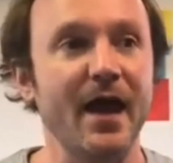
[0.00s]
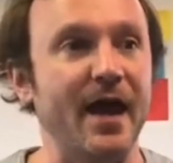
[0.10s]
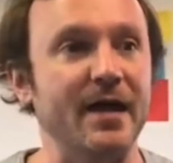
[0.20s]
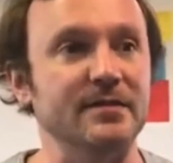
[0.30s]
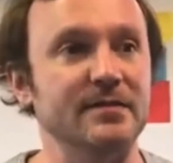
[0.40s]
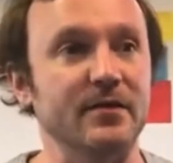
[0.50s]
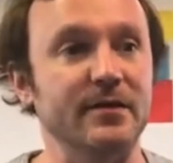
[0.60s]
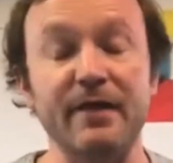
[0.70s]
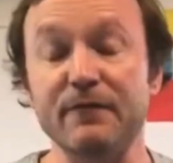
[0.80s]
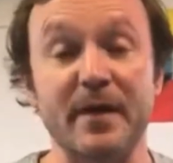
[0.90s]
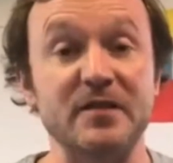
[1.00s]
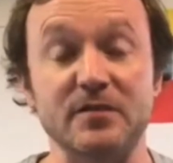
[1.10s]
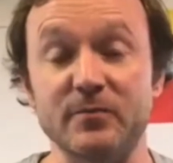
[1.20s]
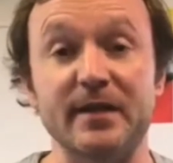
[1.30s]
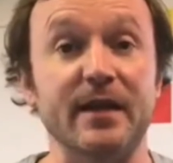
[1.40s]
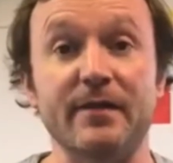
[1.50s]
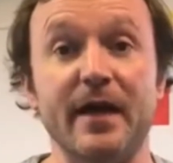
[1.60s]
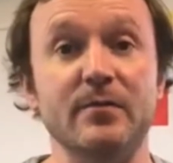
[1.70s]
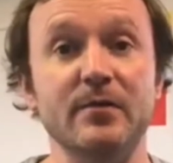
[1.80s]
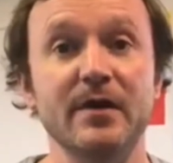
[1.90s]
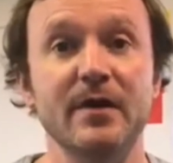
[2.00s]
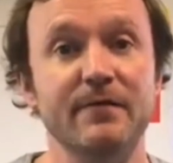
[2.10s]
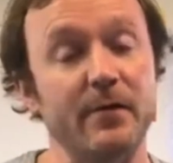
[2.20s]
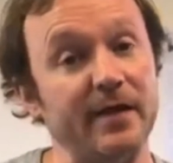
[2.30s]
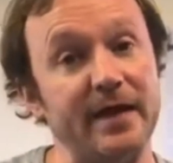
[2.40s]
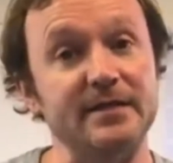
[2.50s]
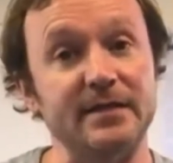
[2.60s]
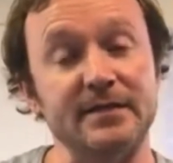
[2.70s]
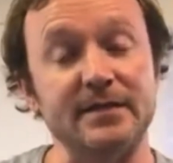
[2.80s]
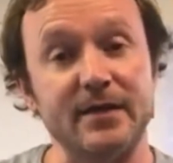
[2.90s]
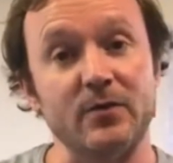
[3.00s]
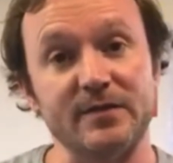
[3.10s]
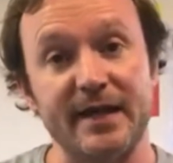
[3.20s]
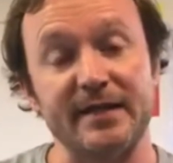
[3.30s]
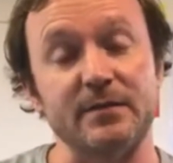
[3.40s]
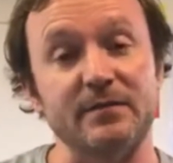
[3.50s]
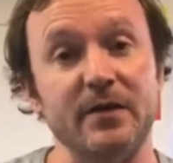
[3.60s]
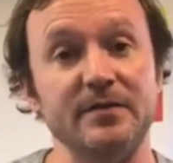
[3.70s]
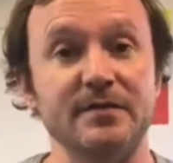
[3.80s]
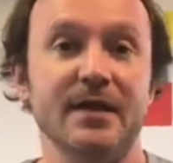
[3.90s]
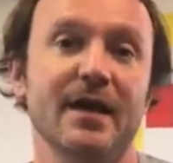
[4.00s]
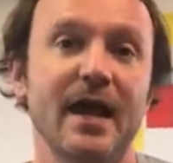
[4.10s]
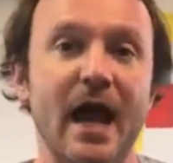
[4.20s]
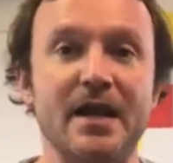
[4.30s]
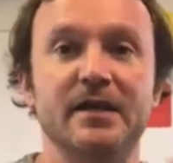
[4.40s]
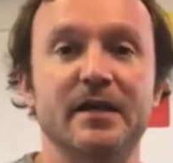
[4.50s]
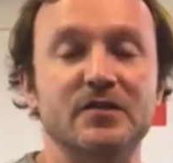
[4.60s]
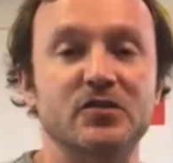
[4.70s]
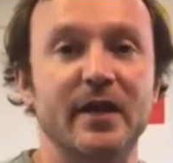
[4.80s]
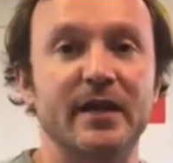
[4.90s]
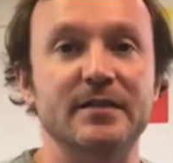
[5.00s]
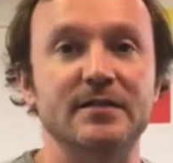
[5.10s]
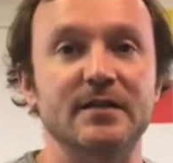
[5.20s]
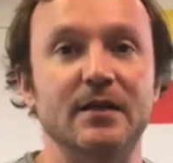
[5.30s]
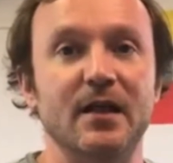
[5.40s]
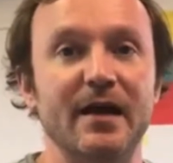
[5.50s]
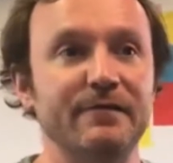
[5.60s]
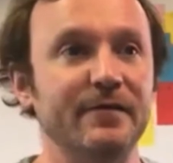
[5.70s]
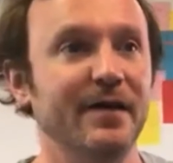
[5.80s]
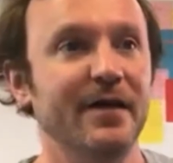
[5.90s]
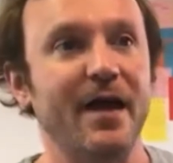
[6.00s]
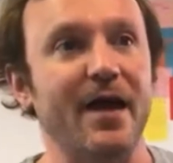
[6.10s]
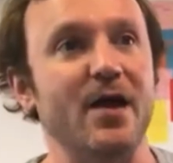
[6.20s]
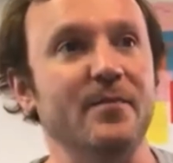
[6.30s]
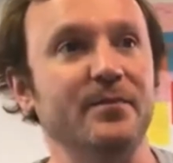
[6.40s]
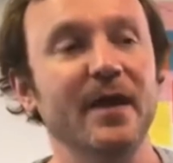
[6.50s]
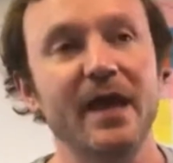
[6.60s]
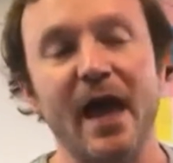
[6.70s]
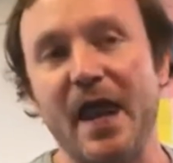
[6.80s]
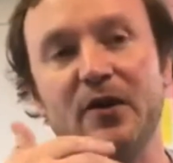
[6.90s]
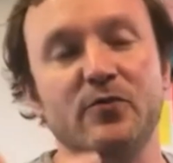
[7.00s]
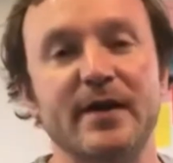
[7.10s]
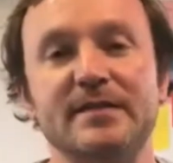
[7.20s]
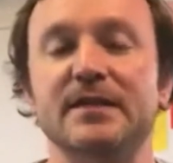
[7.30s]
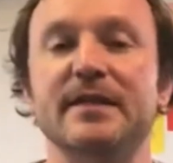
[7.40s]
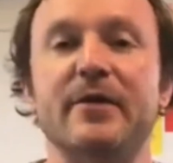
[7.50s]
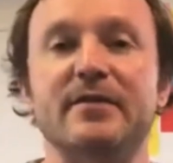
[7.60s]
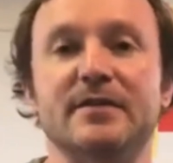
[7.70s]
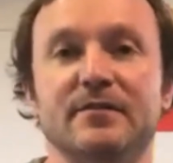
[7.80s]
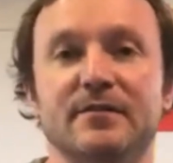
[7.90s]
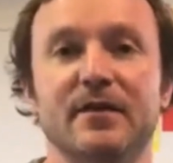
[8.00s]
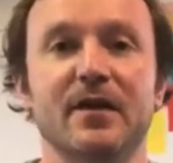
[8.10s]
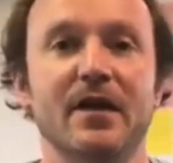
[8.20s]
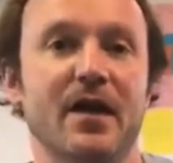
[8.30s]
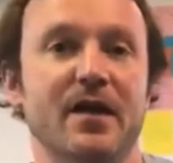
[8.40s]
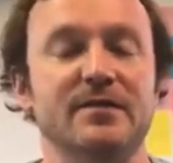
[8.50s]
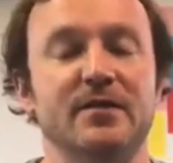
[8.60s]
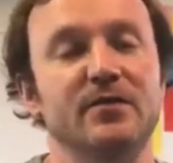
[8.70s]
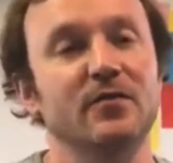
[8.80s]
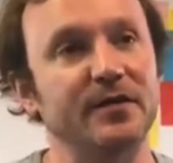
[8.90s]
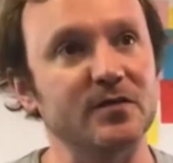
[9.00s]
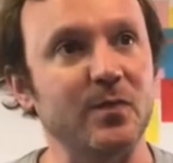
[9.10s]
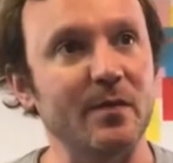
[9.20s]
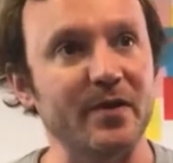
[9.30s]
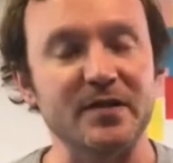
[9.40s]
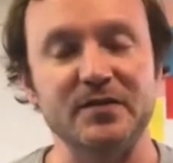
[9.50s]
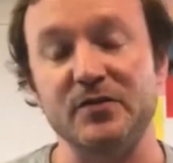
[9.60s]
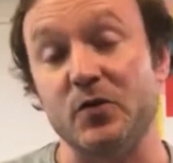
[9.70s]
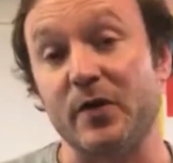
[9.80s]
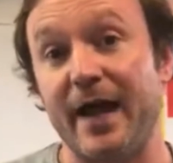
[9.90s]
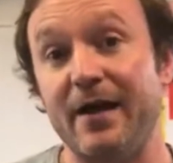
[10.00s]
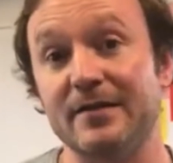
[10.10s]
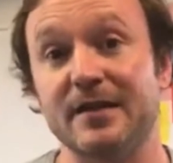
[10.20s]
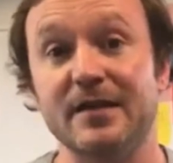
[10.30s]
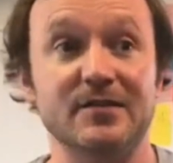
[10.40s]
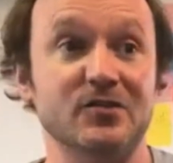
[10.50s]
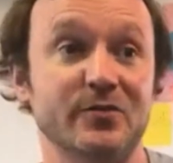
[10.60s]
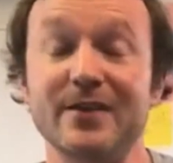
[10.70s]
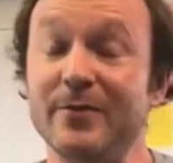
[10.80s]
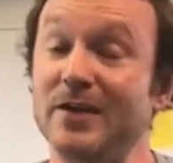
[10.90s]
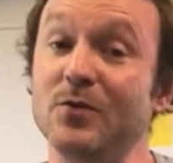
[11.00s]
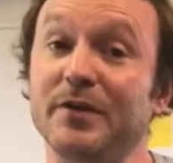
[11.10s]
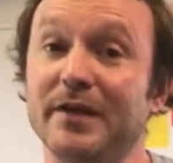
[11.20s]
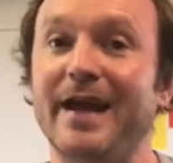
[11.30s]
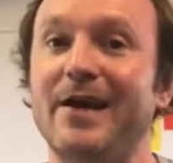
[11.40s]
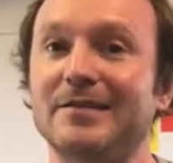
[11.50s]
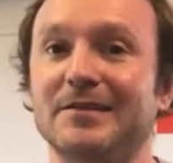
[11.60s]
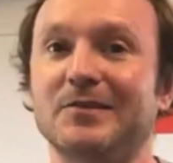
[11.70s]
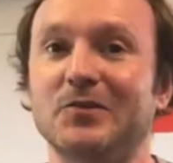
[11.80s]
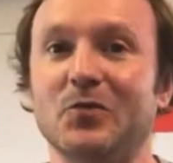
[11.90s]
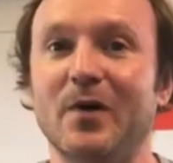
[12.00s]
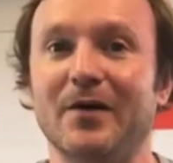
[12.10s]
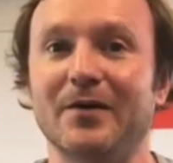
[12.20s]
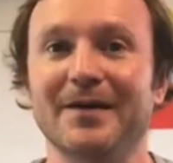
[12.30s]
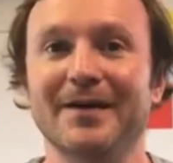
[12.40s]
And so that information is readily available, very easy to take some notes, and then you get straight into the life, and it creates a narrative. So you've got this one person who's your character, so straight away you want your character to do well.